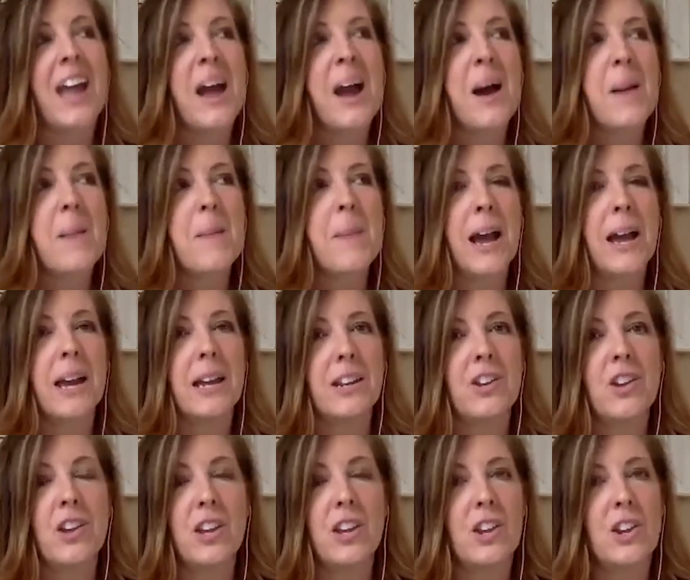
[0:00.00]
but
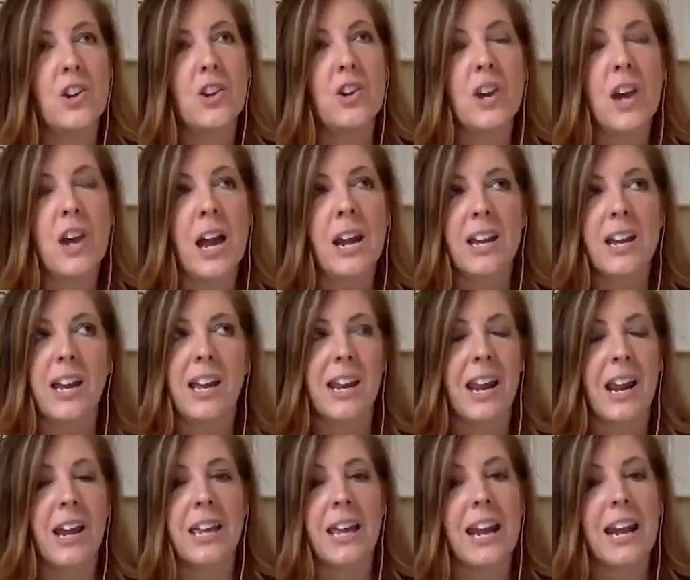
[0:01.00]
you kind of
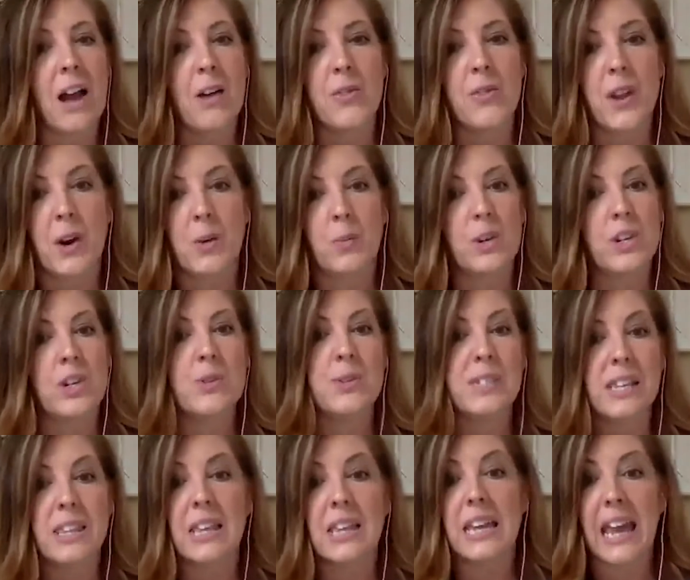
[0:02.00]
get out there, and when you
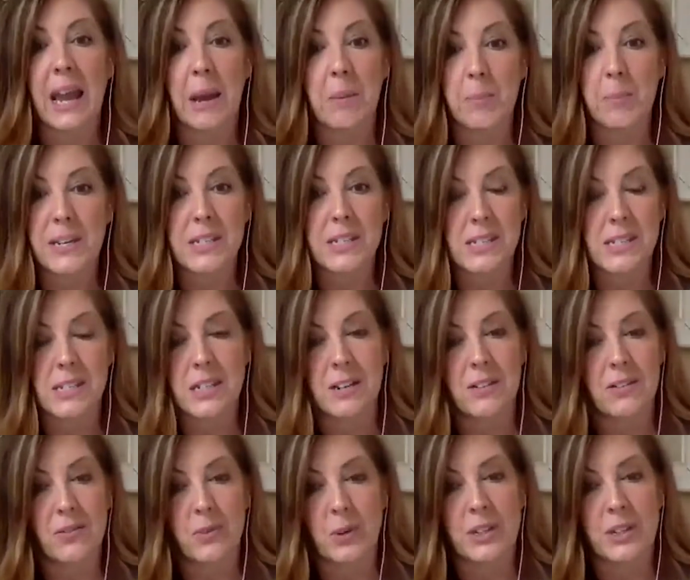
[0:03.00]
see the campus
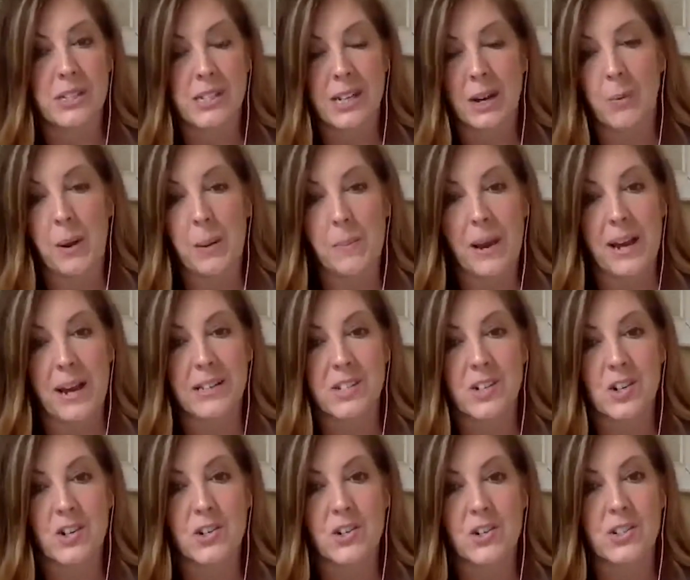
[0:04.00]
of Real Estate
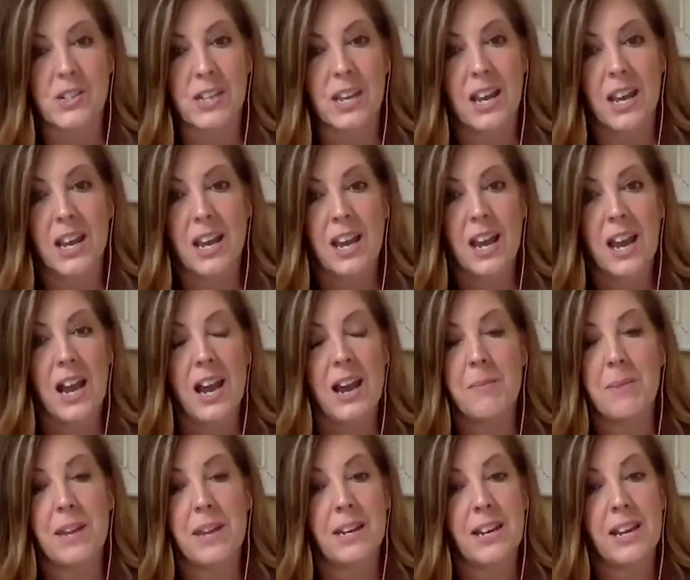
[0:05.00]
Webmasters, I
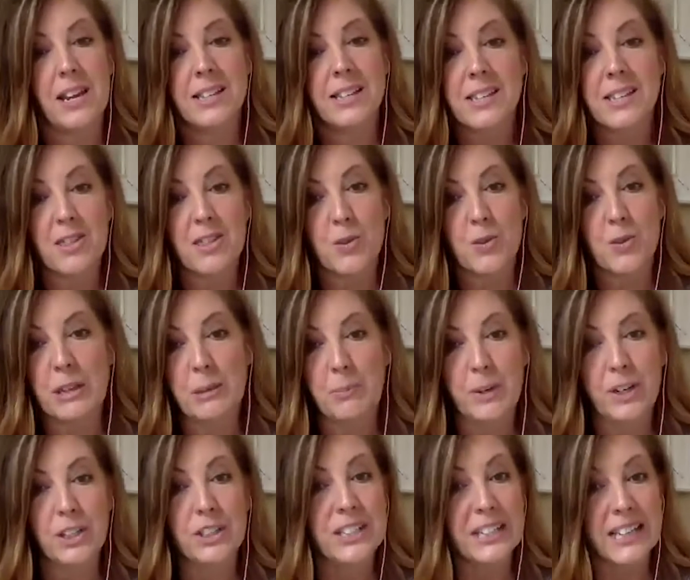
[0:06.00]
mean, it's a
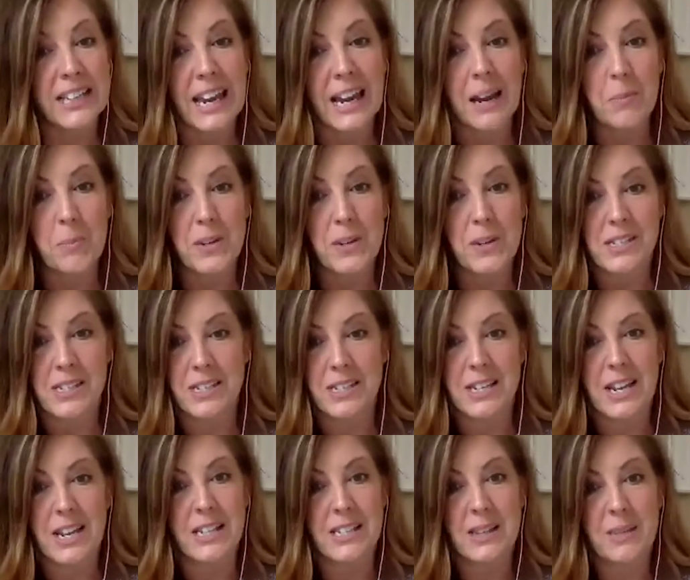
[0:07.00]
3-building campus that
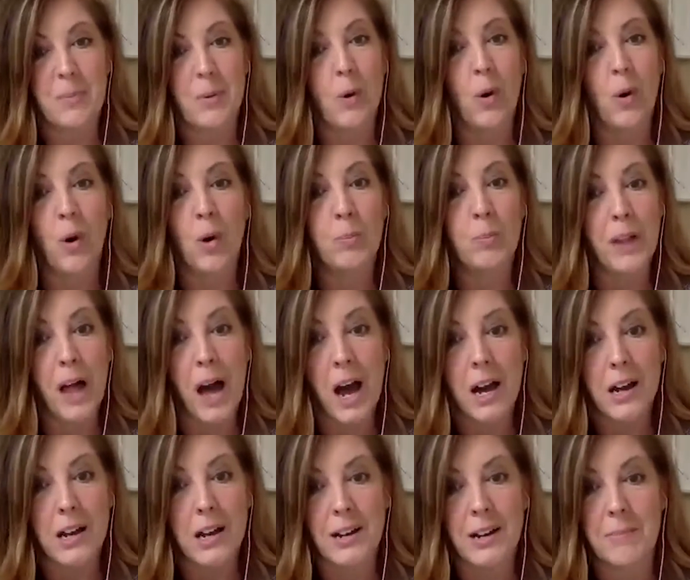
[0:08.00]
takes up a whole block.
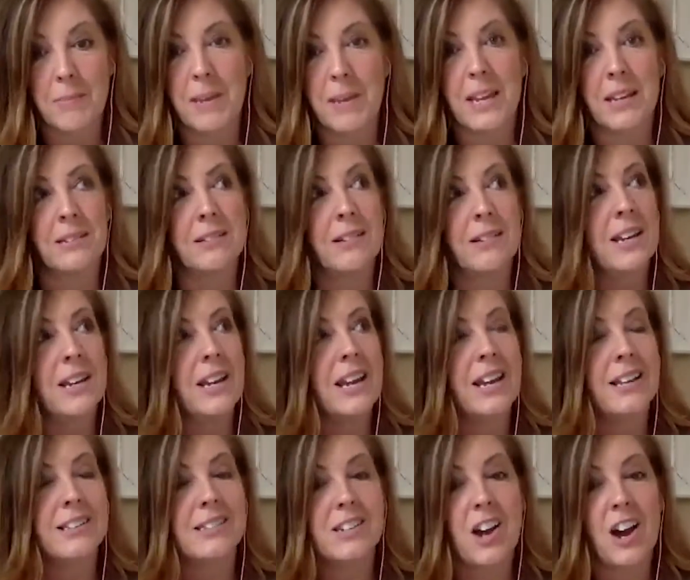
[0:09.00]
I mean,
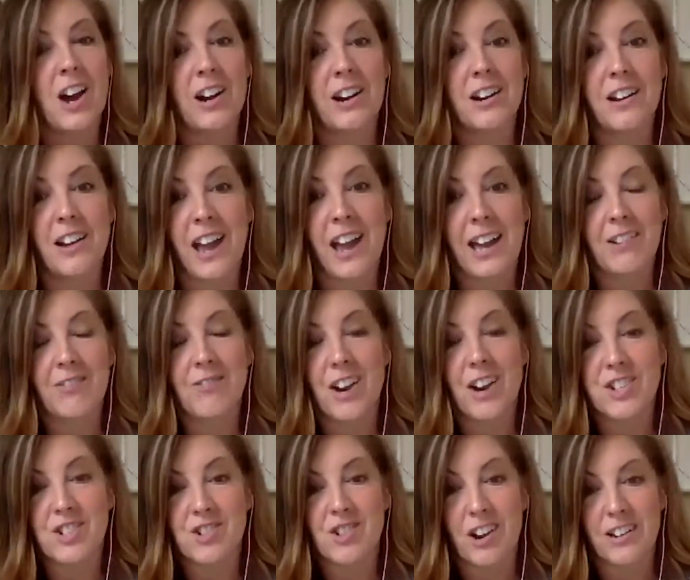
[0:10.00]
it's had a
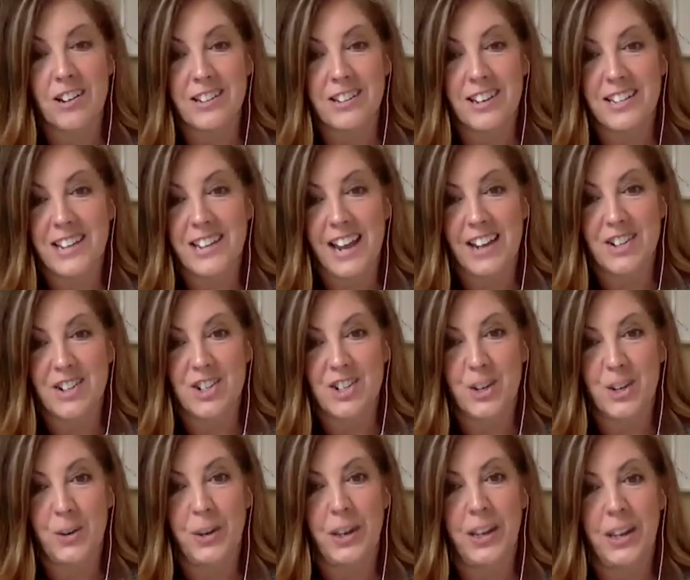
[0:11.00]
restaurant attached
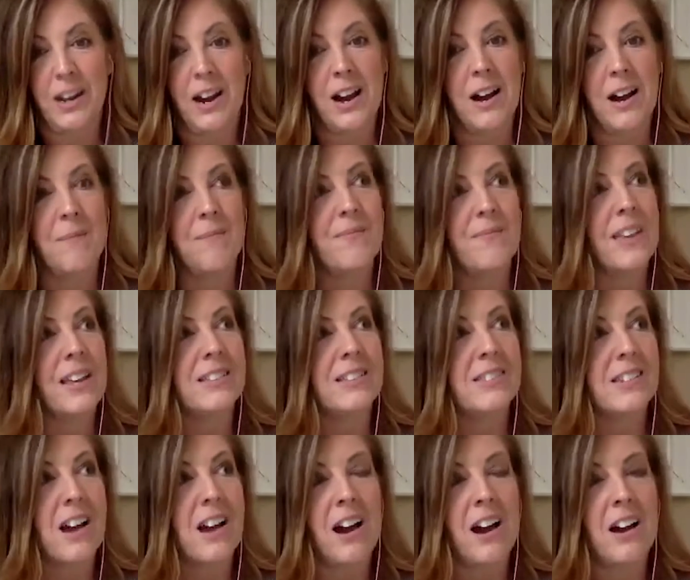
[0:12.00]
to it.
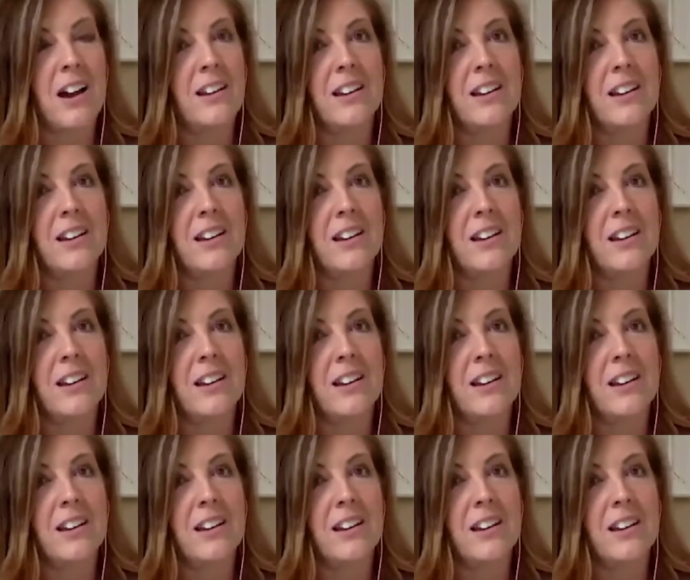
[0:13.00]
It's got,